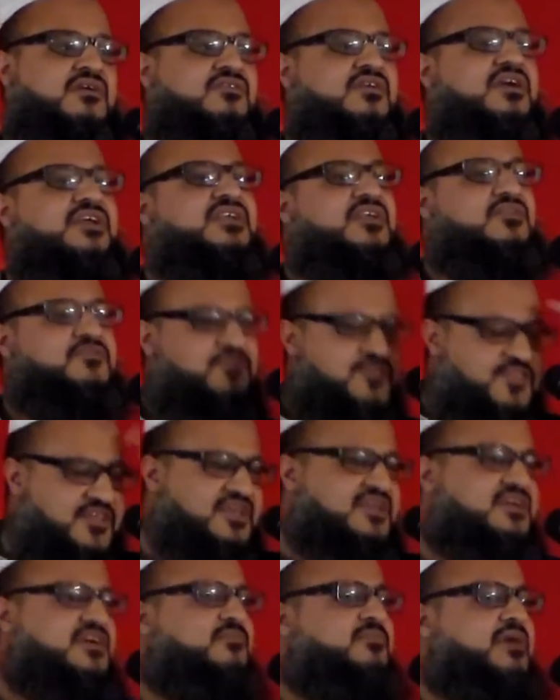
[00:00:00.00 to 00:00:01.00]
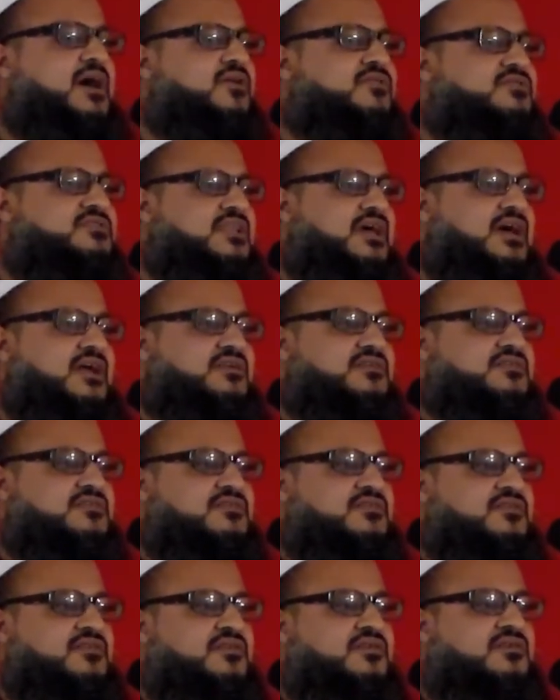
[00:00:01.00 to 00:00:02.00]
Right? Now think about that.
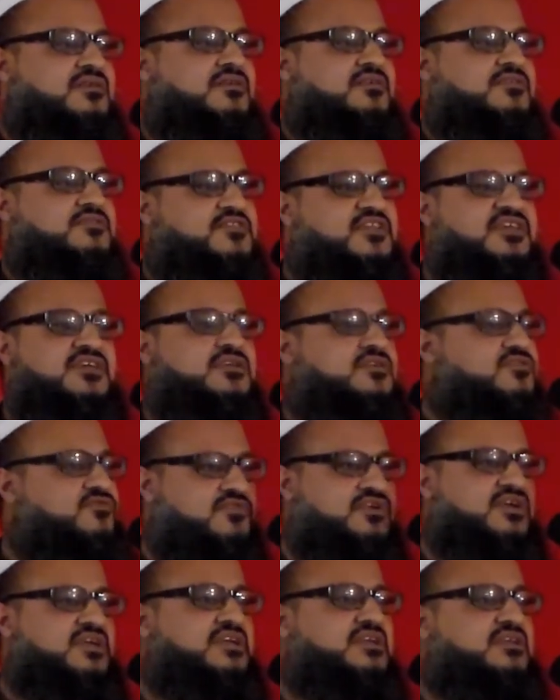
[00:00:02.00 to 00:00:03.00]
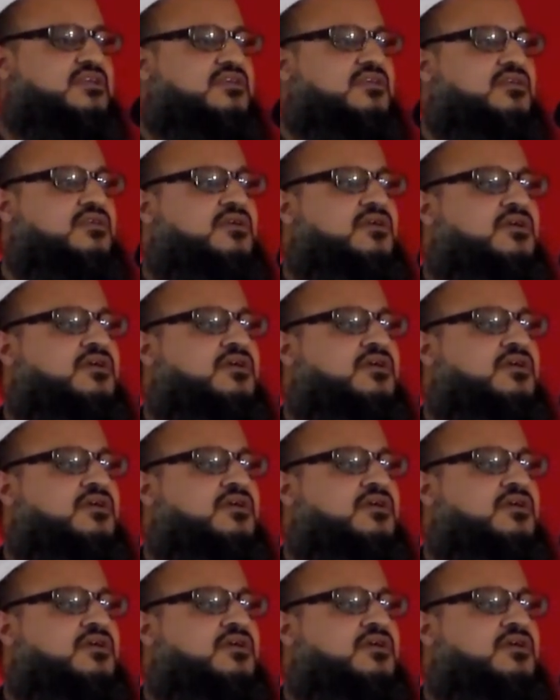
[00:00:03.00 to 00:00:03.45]
Think, really.